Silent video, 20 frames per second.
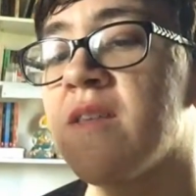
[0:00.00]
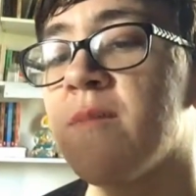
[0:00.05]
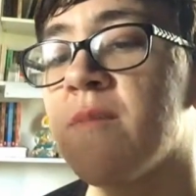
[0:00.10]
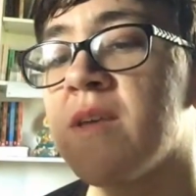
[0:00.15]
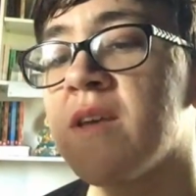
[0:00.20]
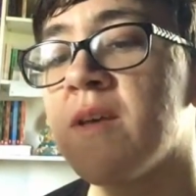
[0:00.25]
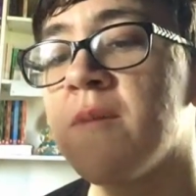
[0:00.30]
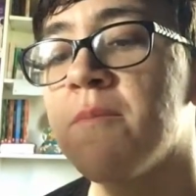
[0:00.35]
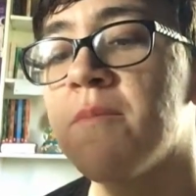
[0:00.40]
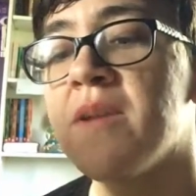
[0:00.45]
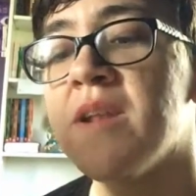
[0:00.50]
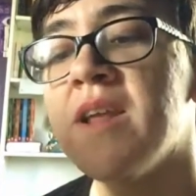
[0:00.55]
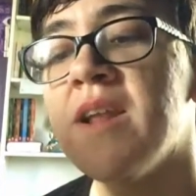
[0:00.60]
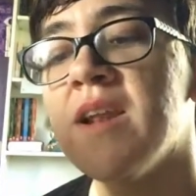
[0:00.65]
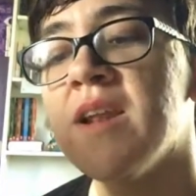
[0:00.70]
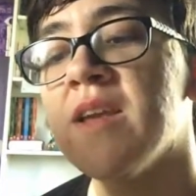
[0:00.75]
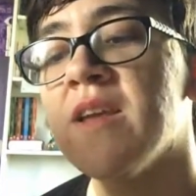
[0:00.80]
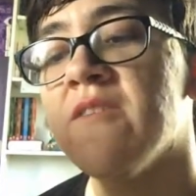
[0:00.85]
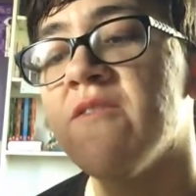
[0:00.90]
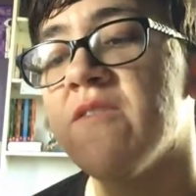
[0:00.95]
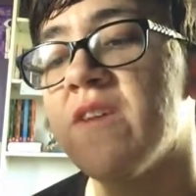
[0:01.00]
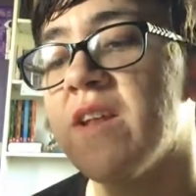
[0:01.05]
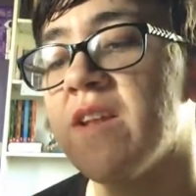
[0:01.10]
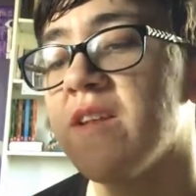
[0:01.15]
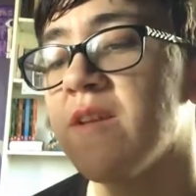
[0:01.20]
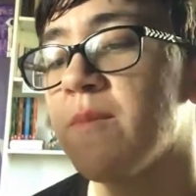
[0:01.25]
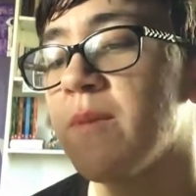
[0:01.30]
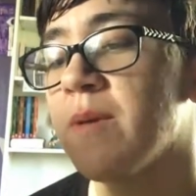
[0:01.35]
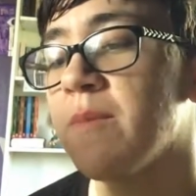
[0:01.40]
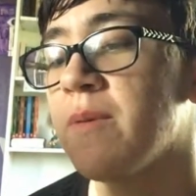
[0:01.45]
something completely
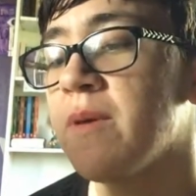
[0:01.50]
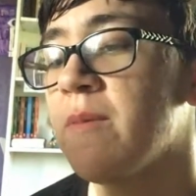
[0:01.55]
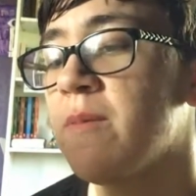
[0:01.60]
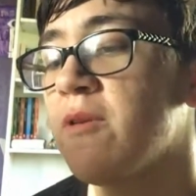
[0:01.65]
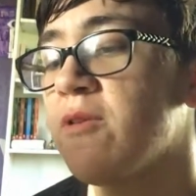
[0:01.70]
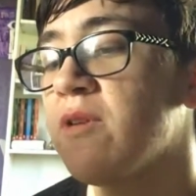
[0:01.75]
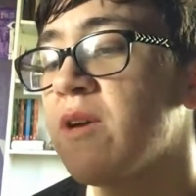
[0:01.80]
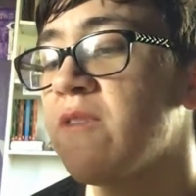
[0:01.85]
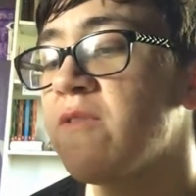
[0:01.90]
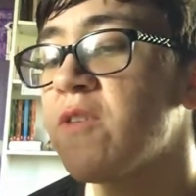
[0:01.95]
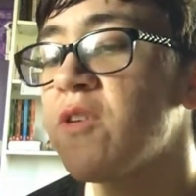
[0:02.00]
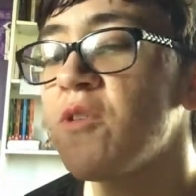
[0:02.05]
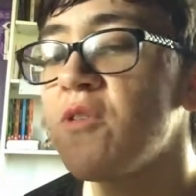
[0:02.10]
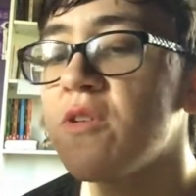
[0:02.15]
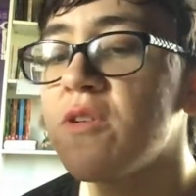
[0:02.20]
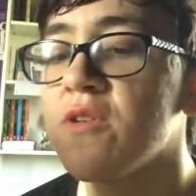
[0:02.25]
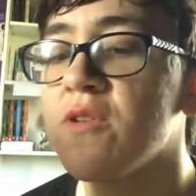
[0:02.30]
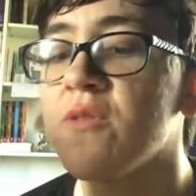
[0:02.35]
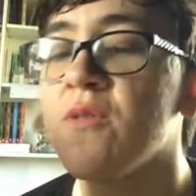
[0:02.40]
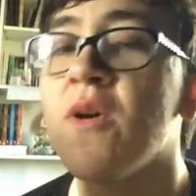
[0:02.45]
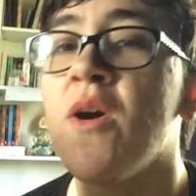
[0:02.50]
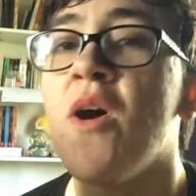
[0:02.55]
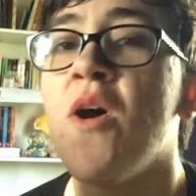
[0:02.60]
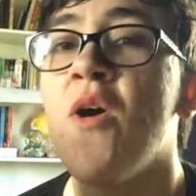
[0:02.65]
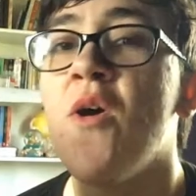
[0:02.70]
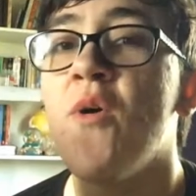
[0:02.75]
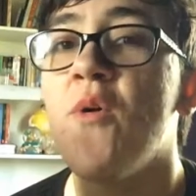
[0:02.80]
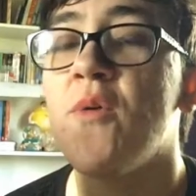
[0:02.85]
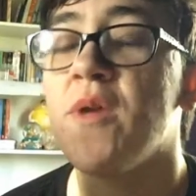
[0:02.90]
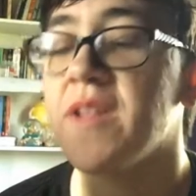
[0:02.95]
invented by people who have no clue
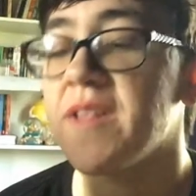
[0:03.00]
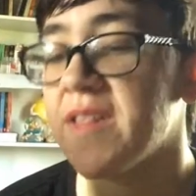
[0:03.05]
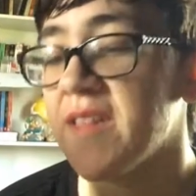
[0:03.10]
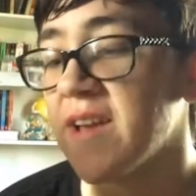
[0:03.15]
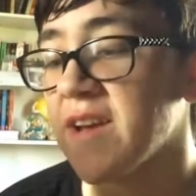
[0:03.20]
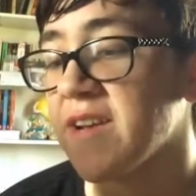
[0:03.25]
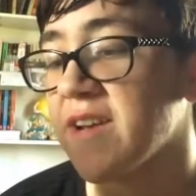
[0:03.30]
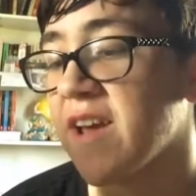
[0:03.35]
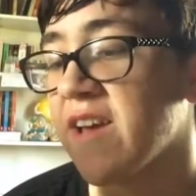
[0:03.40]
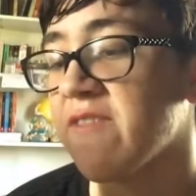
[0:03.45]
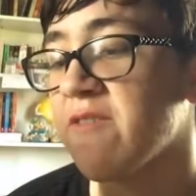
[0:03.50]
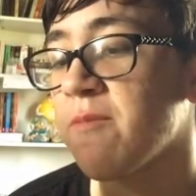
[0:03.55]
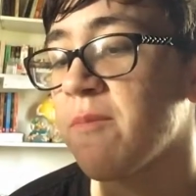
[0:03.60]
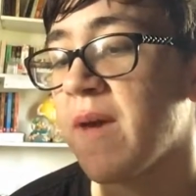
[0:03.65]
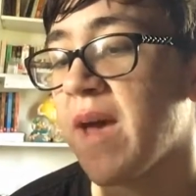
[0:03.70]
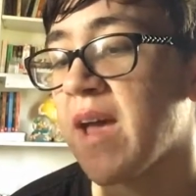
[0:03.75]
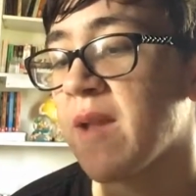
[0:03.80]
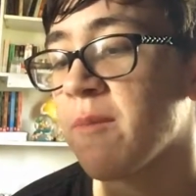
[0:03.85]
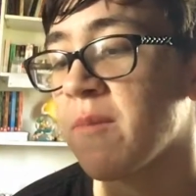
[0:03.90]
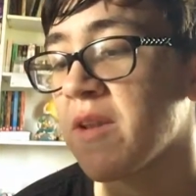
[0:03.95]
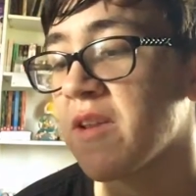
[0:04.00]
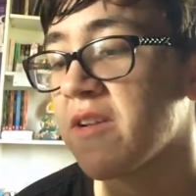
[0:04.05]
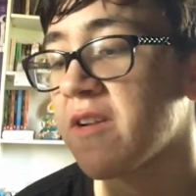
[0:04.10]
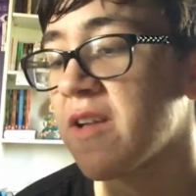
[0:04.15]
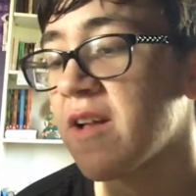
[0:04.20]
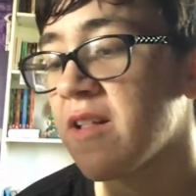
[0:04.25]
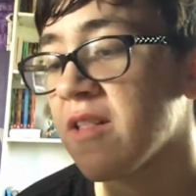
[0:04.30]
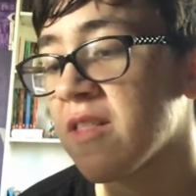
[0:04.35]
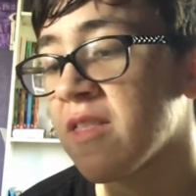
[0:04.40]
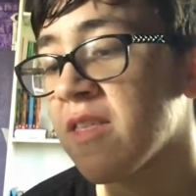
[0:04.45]
what it's like to have bad mental
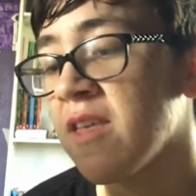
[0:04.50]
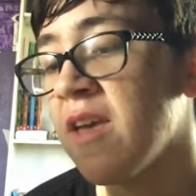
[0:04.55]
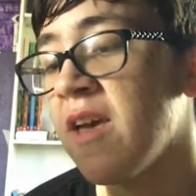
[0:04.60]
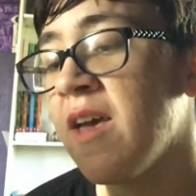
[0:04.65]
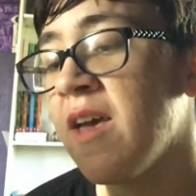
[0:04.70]
health.